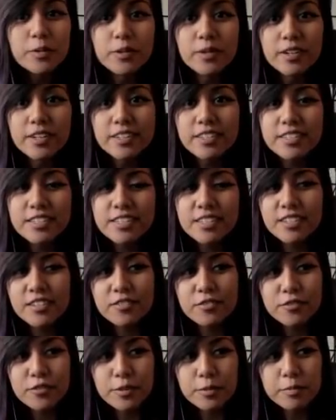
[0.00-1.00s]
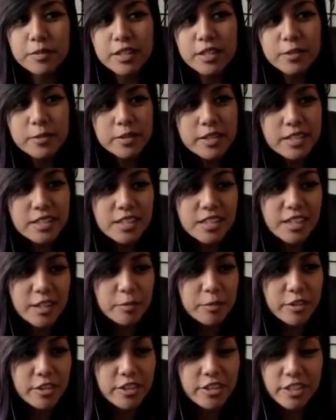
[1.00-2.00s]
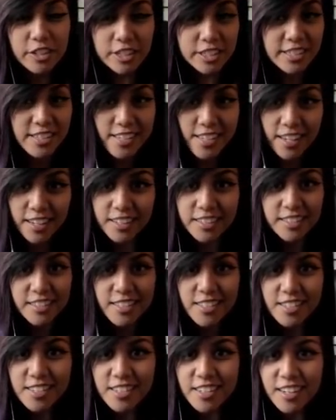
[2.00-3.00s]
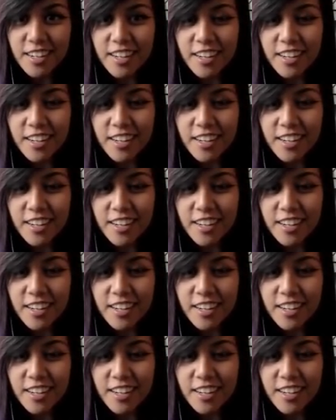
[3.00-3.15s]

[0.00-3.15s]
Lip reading: report for Meta Weekly number 36.